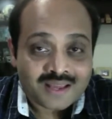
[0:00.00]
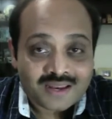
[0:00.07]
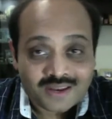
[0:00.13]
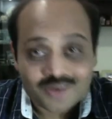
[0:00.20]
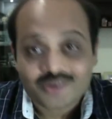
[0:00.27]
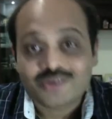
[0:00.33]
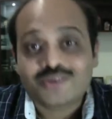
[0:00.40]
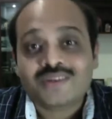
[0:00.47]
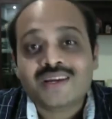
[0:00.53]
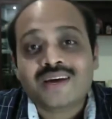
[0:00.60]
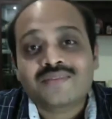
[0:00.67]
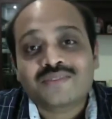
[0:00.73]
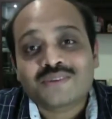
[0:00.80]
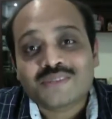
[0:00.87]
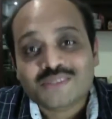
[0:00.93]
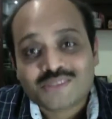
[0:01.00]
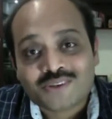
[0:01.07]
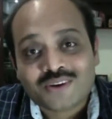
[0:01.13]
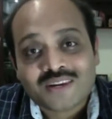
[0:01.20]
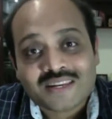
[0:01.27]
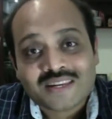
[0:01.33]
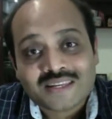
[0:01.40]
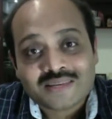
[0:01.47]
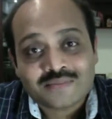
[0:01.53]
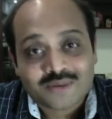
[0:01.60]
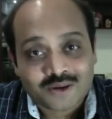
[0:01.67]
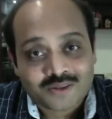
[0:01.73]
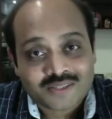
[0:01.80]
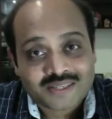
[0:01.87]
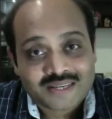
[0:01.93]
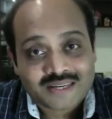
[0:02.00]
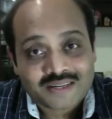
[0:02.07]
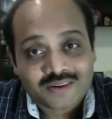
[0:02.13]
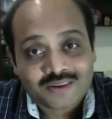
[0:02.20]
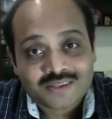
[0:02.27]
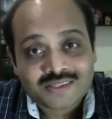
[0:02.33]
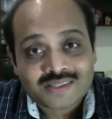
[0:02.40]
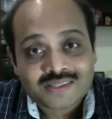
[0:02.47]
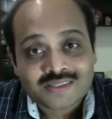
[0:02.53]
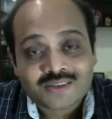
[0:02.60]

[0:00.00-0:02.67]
Now, you don't have to install any browser add-ons,